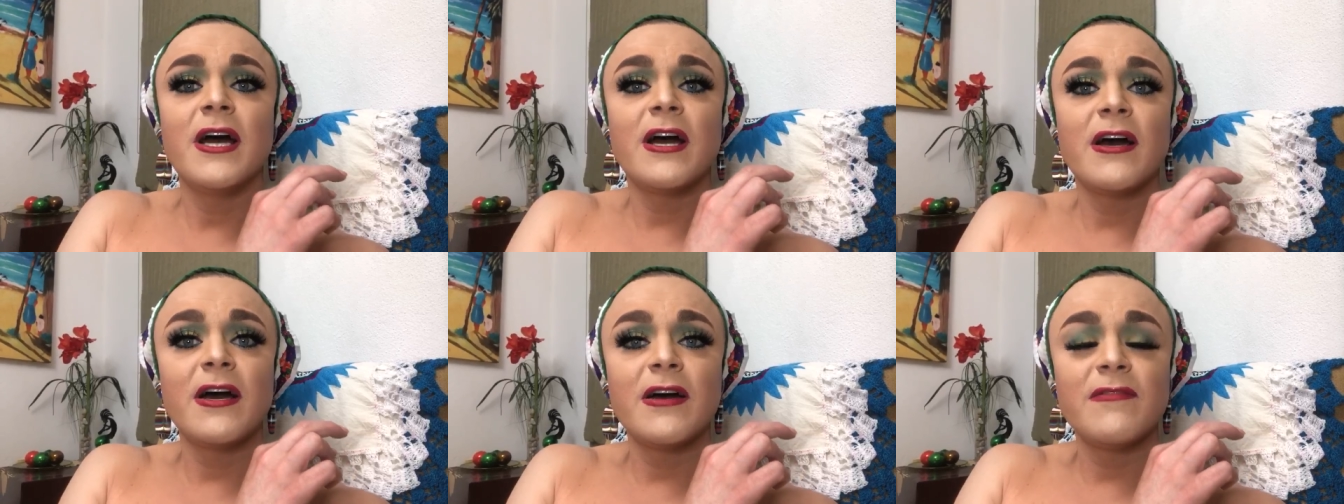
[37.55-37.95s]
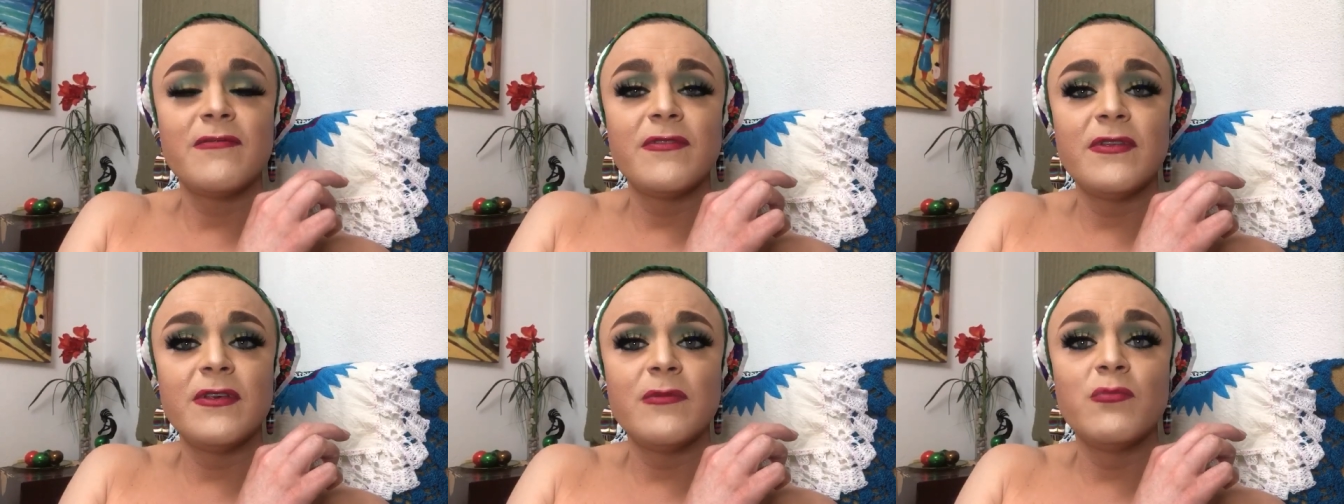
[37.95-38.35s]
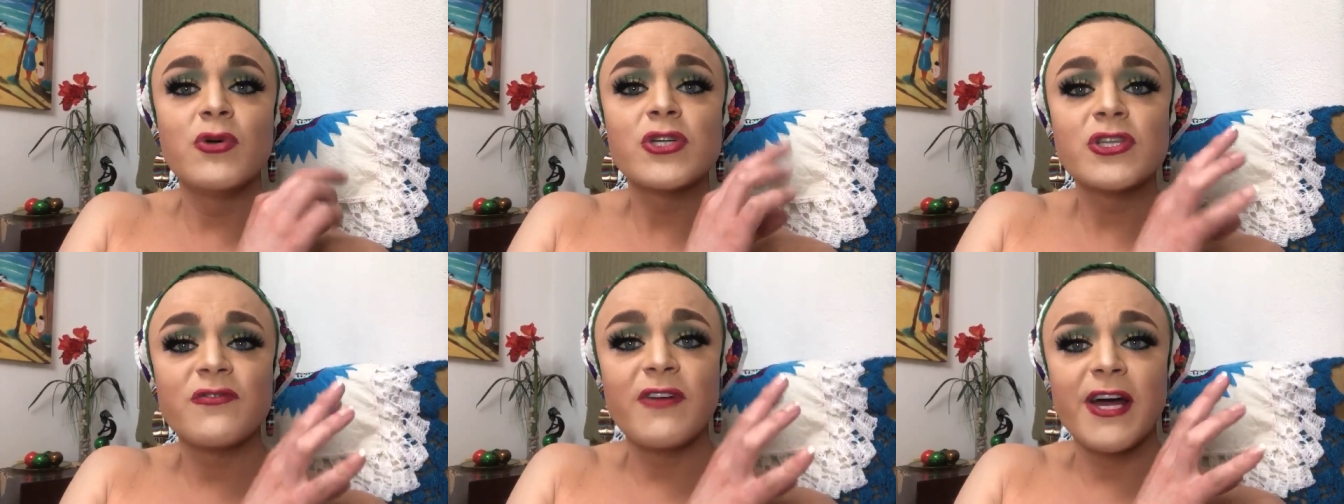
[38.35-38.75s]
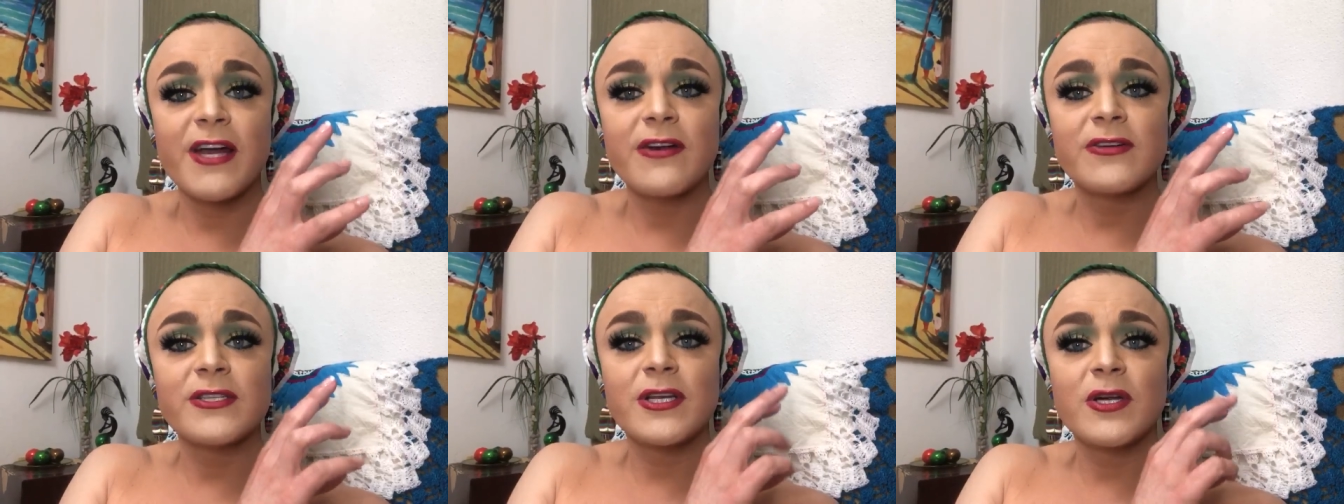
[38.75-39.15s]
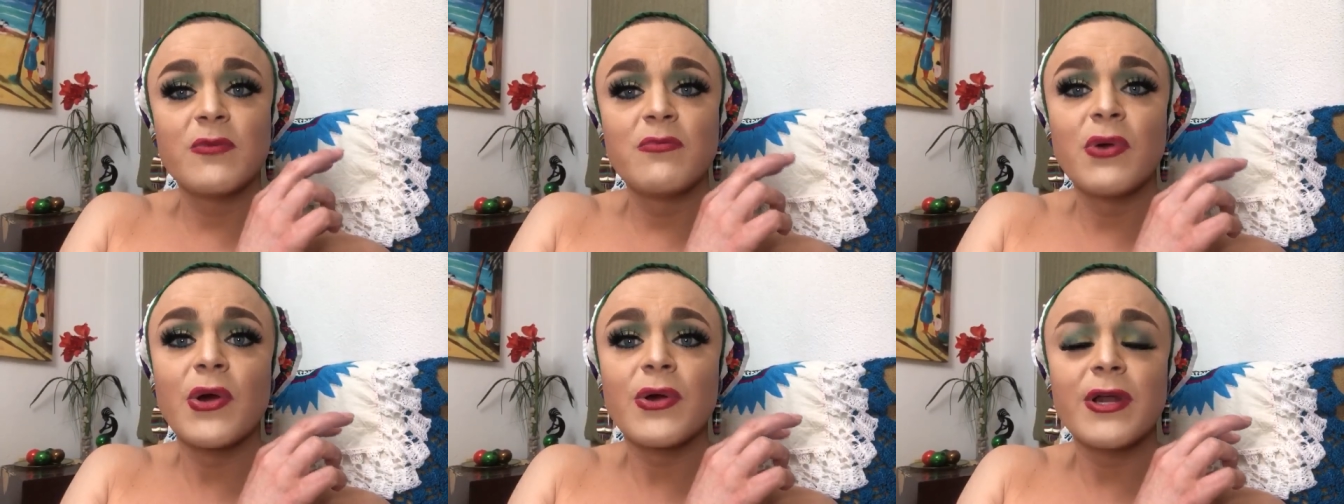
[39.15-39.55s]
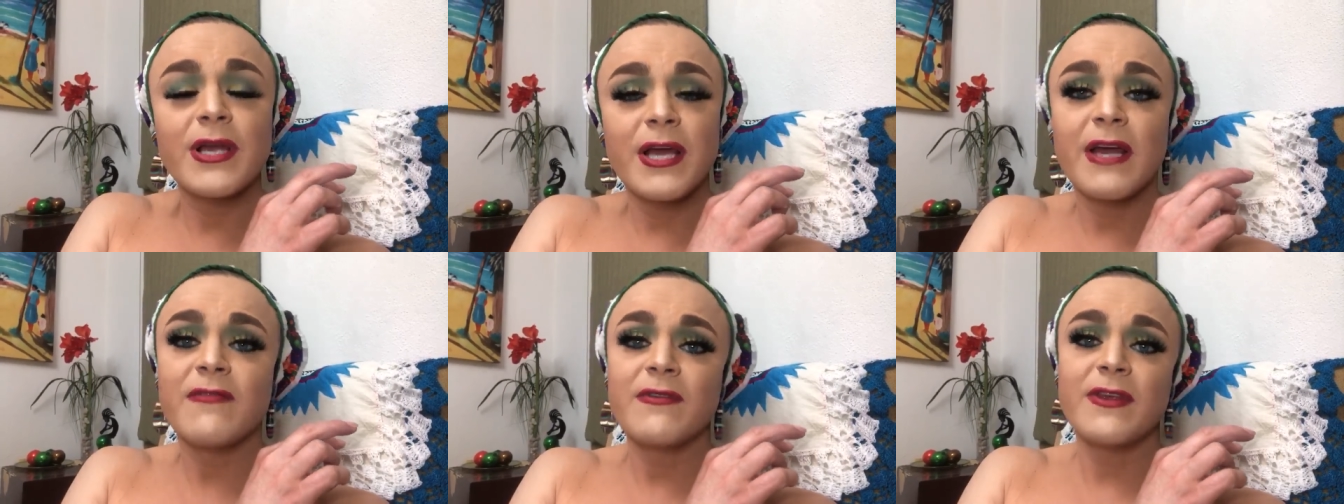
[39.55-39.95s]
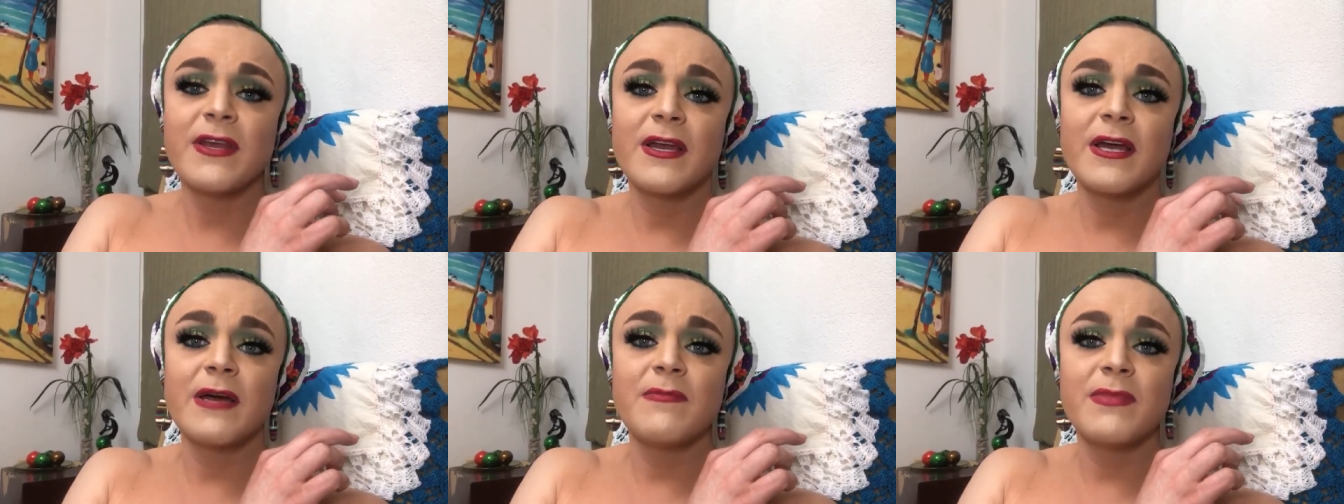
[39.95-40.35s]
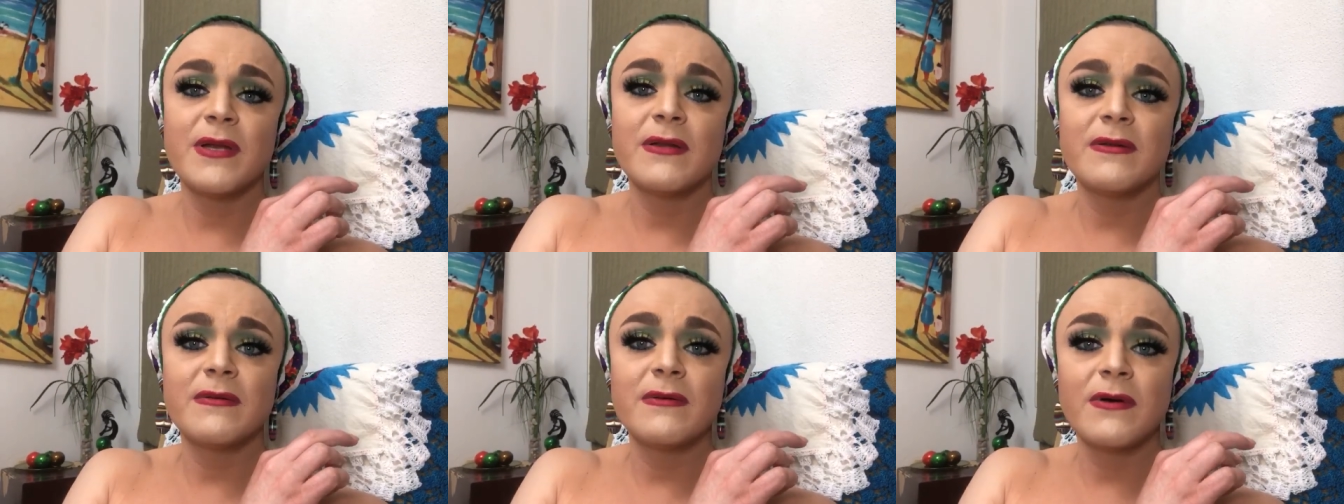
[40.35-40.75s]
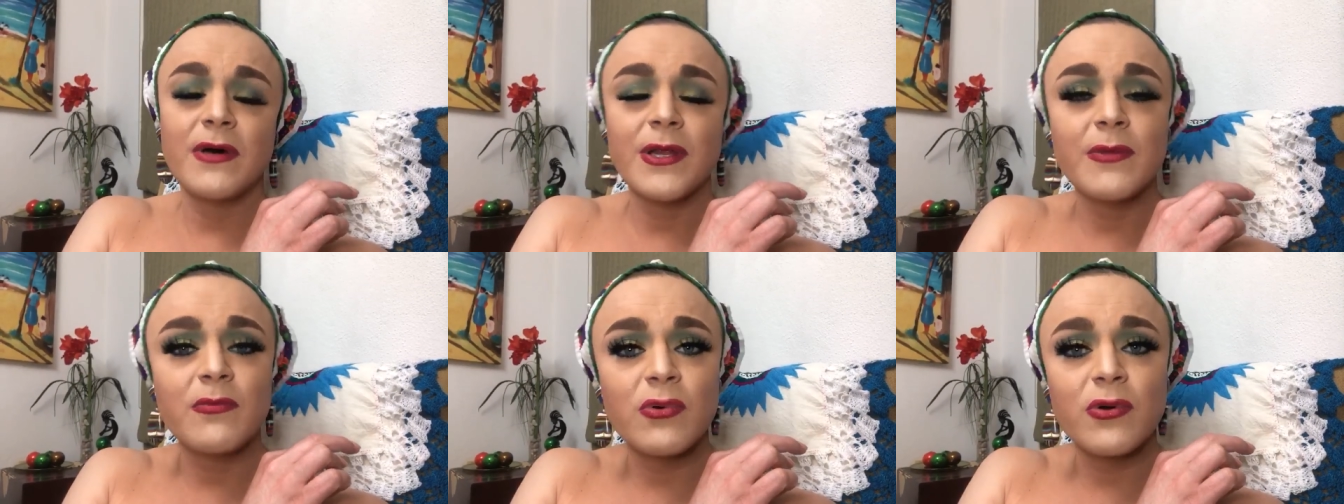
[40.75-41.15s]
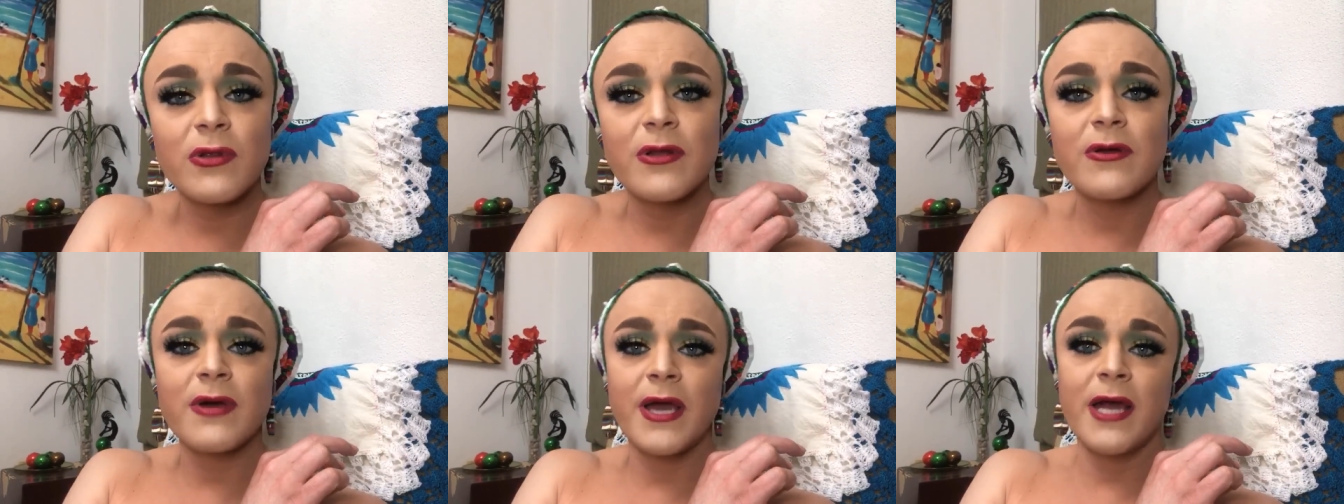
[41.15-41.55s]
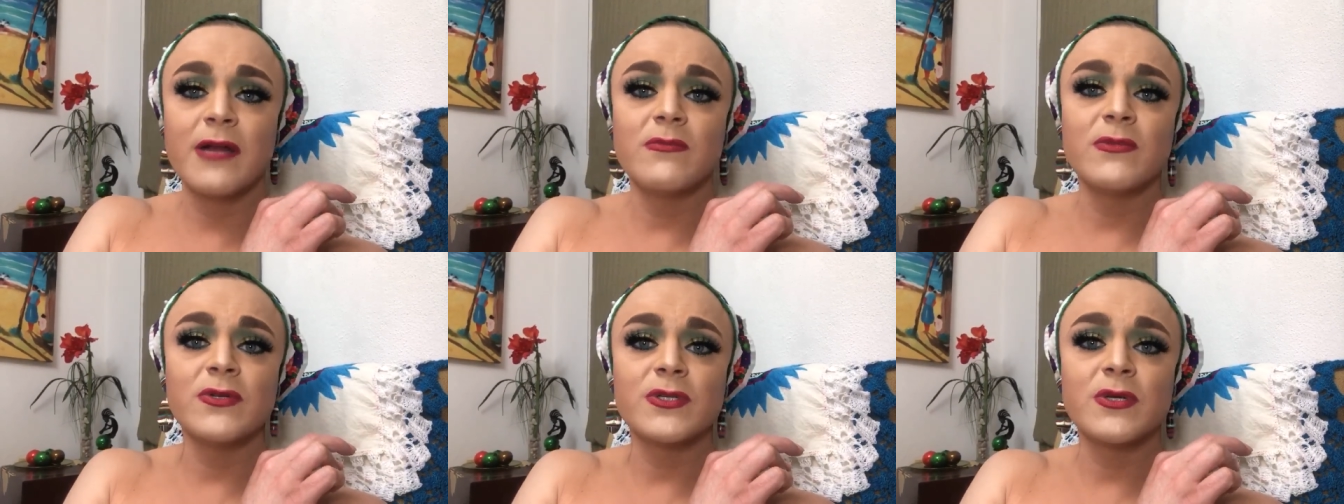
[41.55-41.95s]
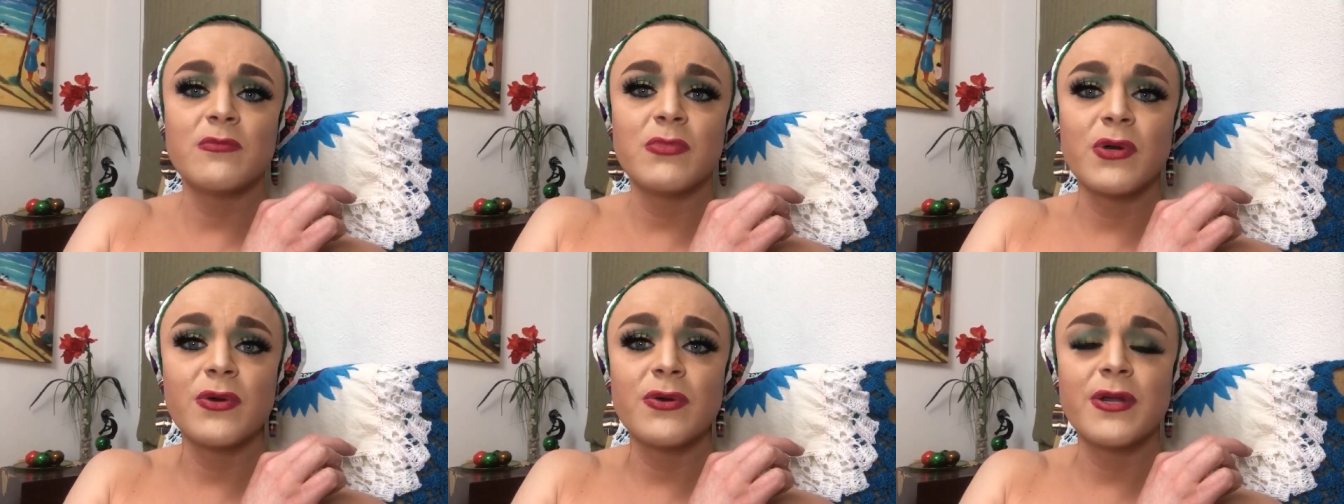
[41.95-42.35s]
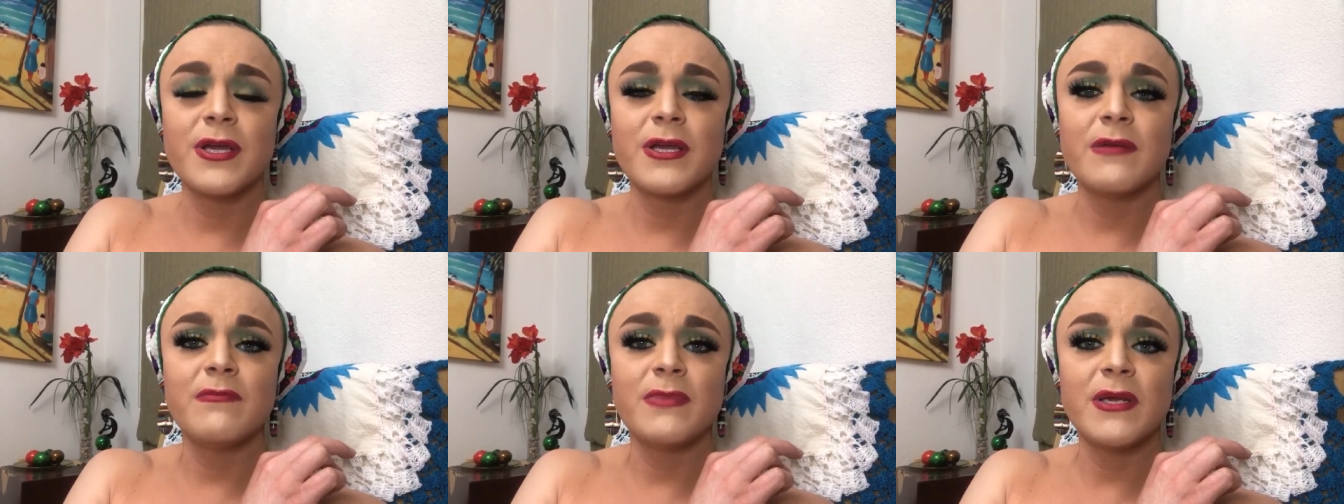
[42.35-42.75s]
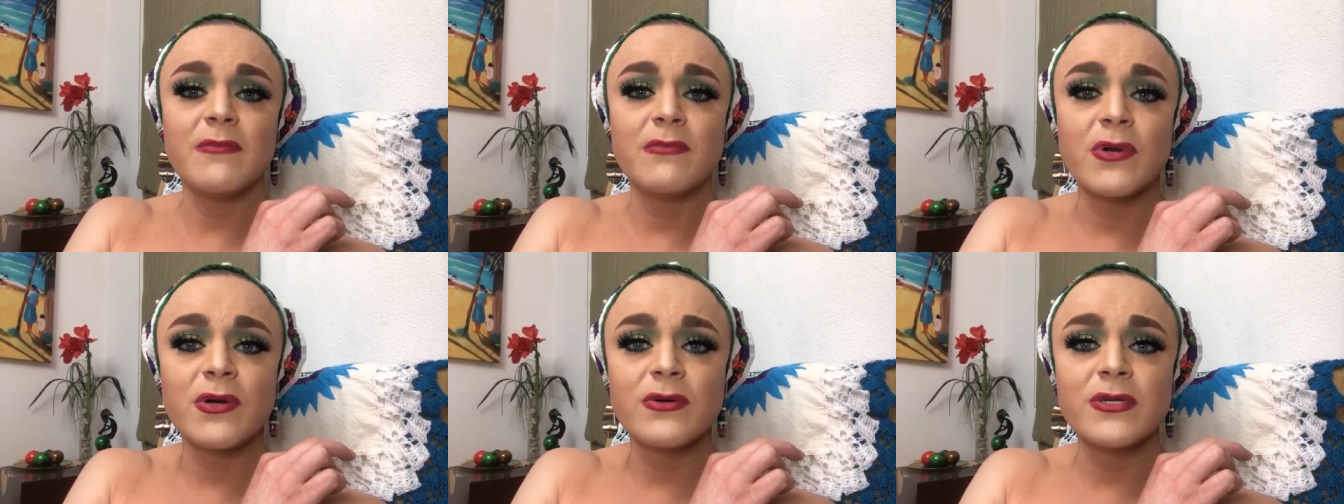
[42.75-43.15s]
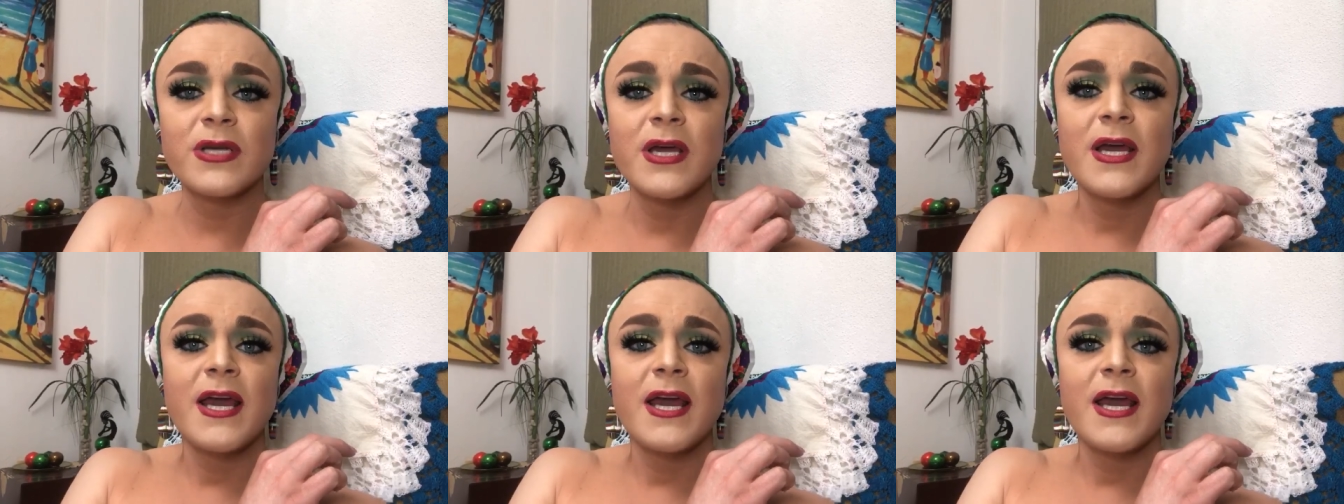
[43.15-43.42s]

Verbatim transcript: of the bushfires that are burning everything up, and all the poor little animals are burning and being burned,